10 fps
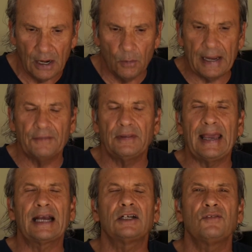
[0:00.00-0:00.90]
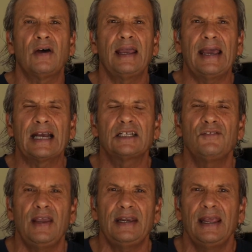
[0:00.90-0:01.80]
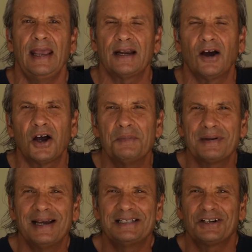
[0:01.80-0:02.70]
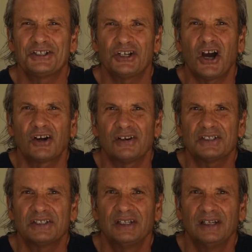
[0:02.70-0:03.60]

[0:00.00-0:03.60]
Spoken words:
We have to activate and harmonize our chakras